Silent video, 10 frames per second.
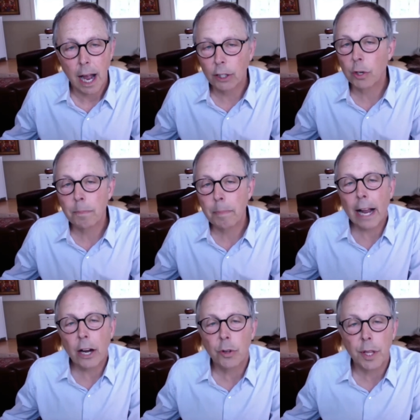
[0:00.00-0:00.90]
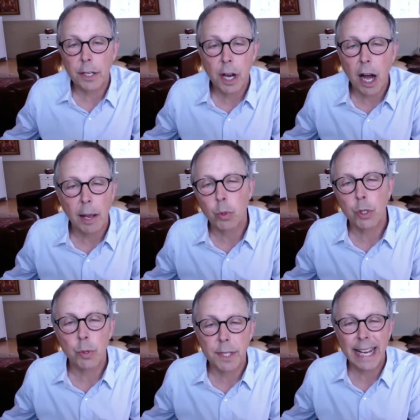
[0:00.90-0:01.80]
look back on that time, which
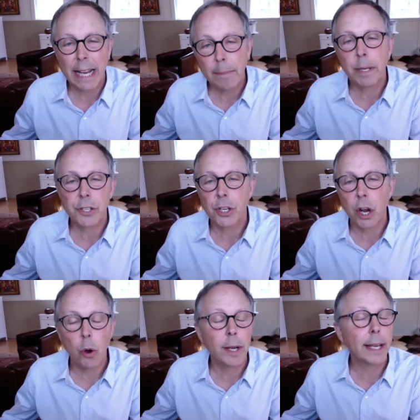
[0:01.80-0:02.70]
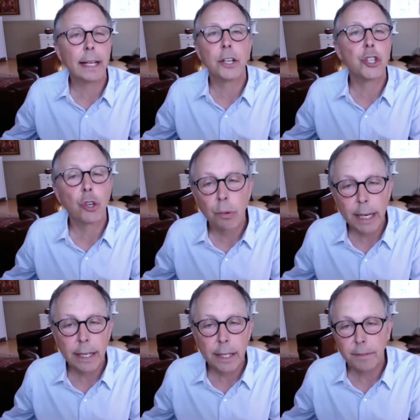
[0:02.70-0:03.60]
was the impetus to go and get a degree
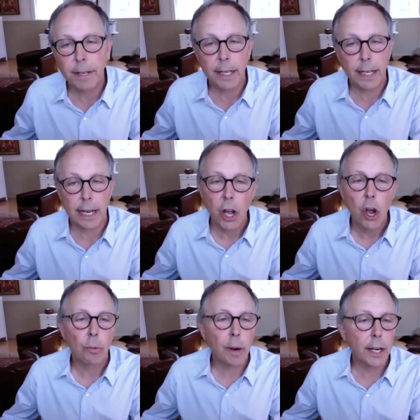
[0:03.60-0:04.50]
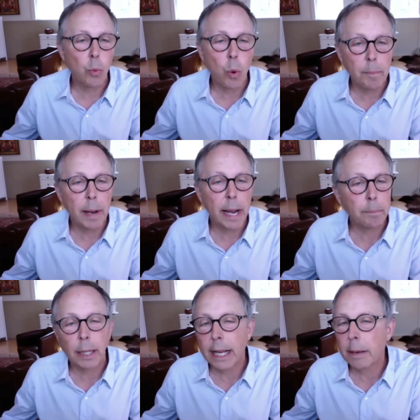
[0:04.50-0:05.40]
in divinity, write a one-man
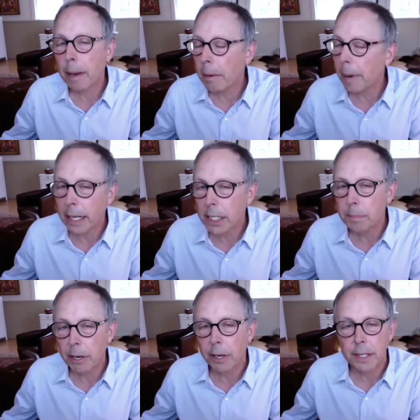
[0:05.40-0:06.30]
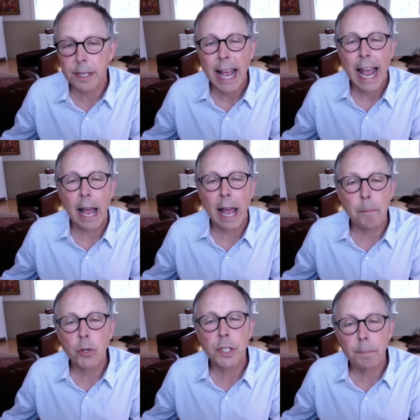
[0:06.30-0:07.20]
play about my experience, and
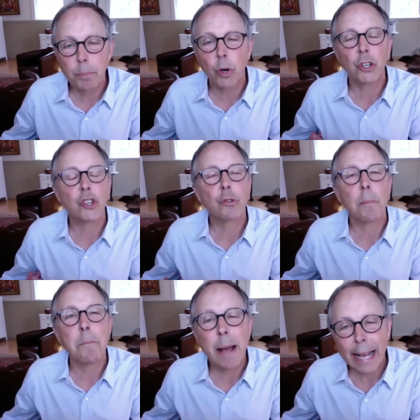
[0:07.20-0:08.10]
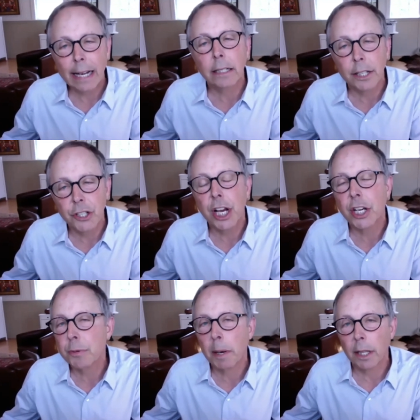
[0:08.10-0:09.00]
most important, dramatically change
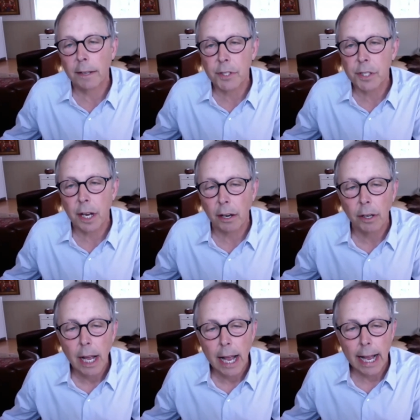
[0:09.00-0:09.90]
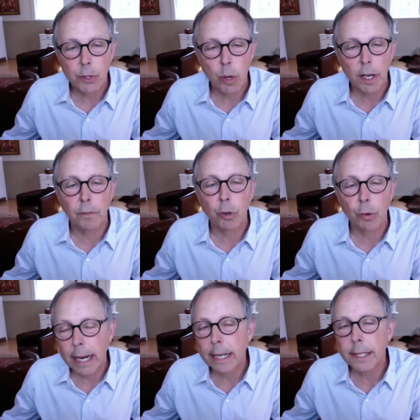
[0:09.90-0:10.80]
my lifestyle as one of
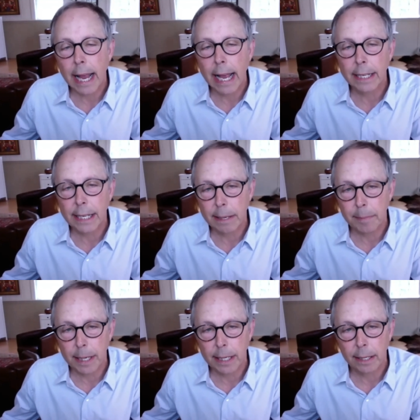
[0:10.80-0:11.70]
grace and deep meaning.